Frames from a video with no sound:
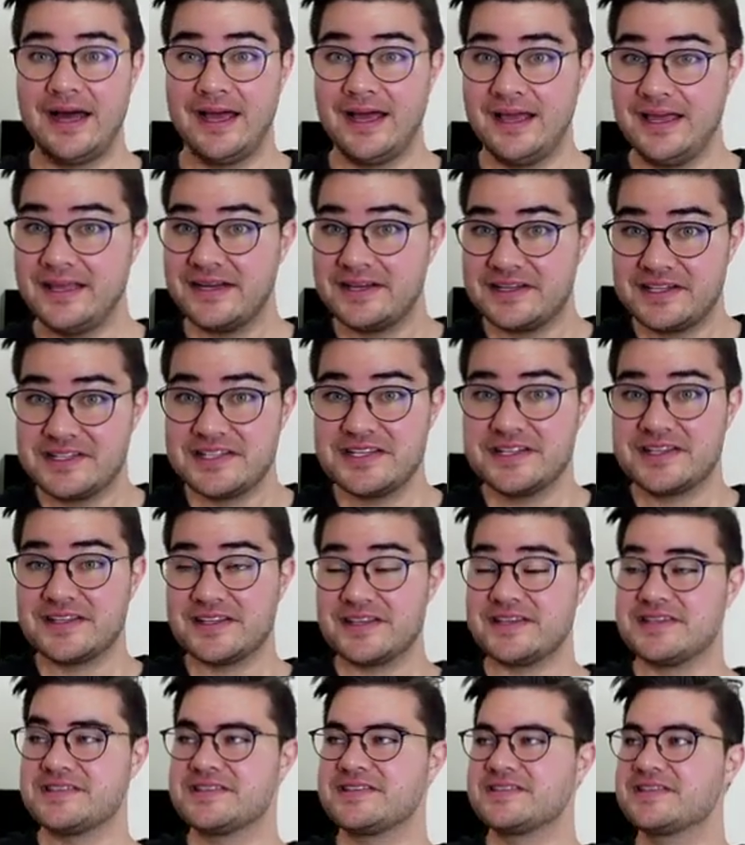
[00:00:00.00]
In addition to
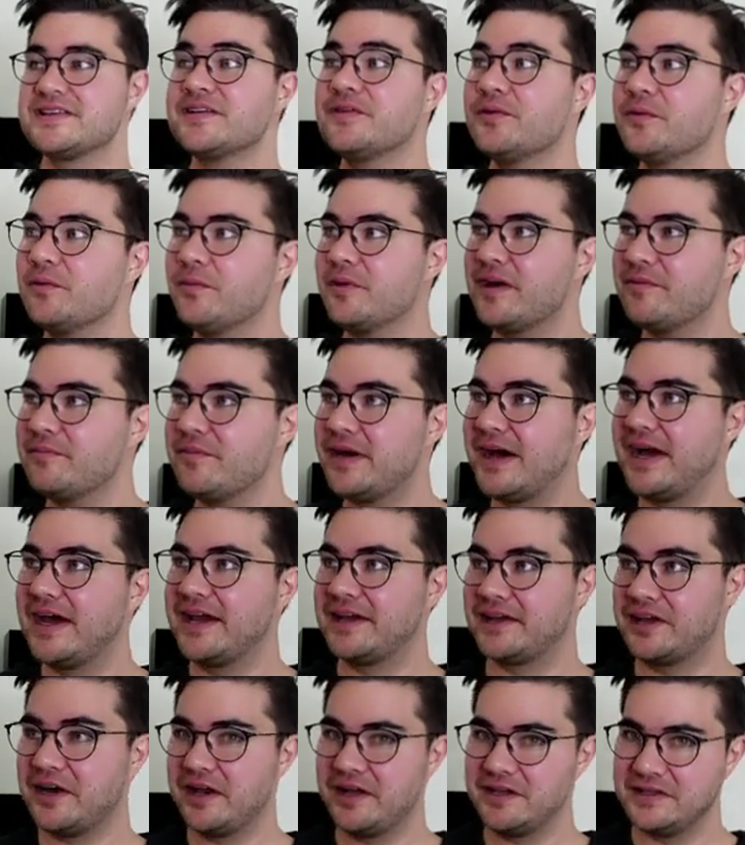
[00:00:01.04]
this, one of my
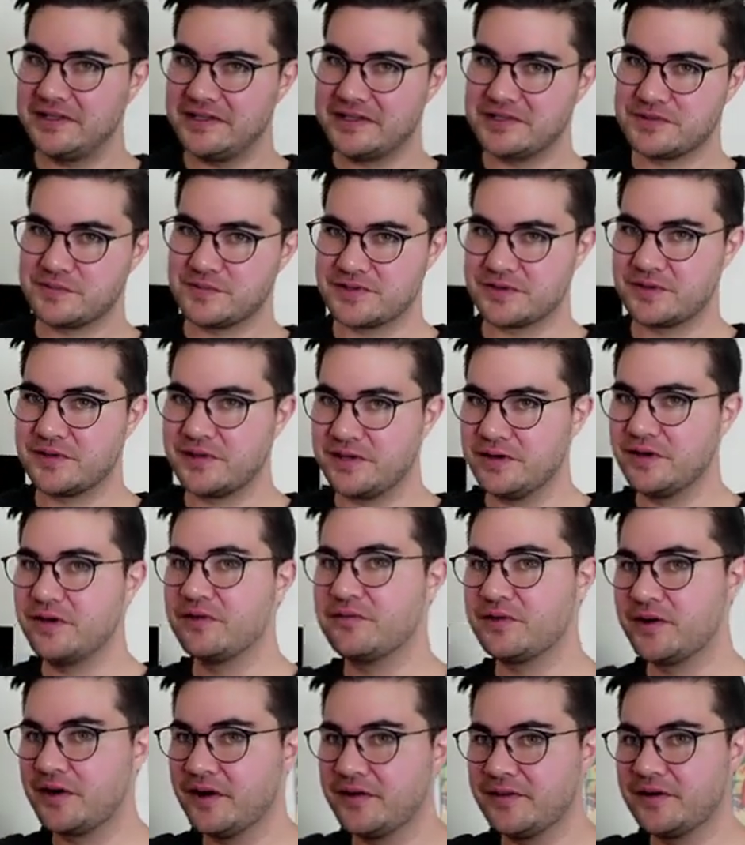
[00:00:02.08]
colleagues was already
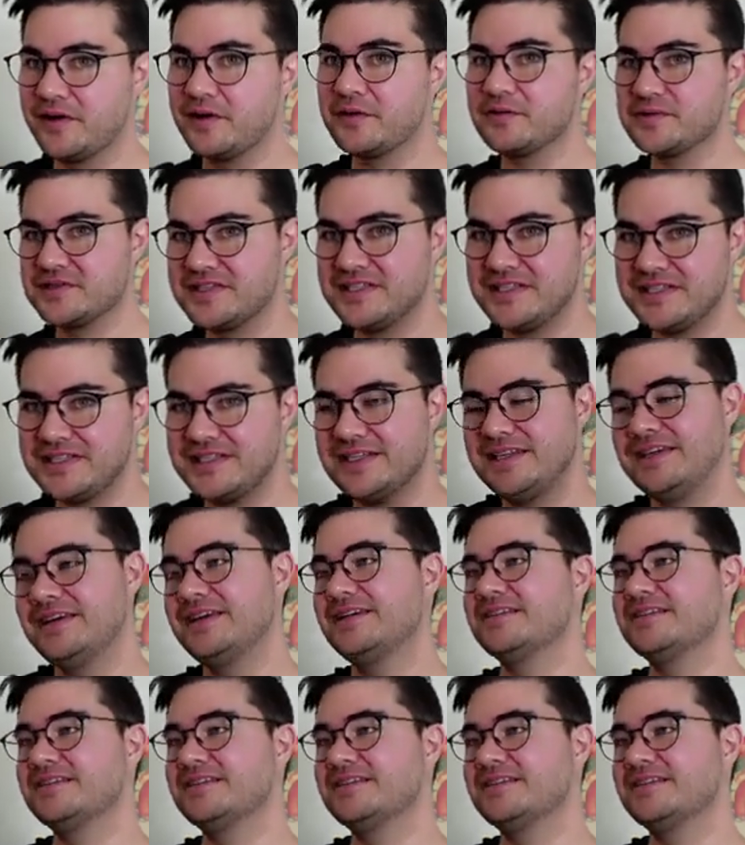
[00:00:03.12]
over on the OCT,